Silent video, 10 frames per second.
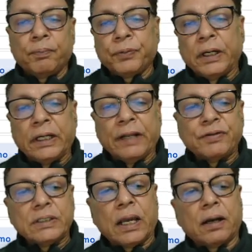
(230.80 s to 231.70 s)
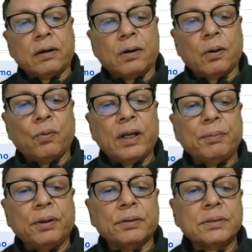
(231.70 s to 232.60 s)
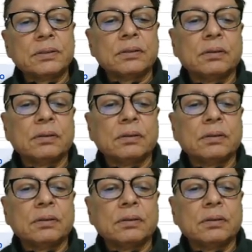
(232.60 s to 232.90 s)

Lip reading: it gives the error. Why? Because